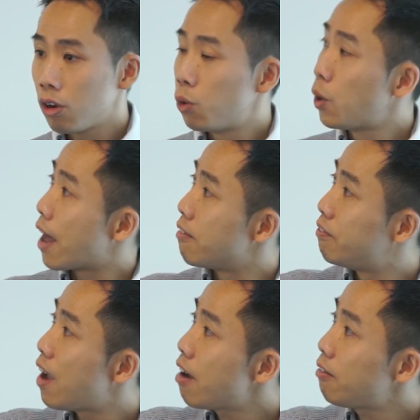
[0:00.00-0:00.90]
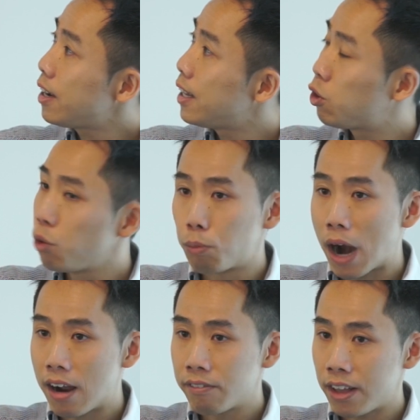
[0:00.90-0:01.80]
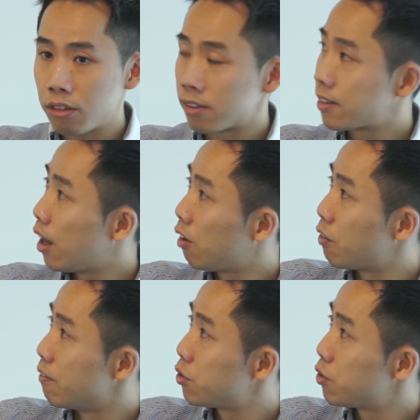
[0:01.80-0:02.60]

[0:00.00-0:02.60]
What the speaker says: who had very little brown fat to start off with.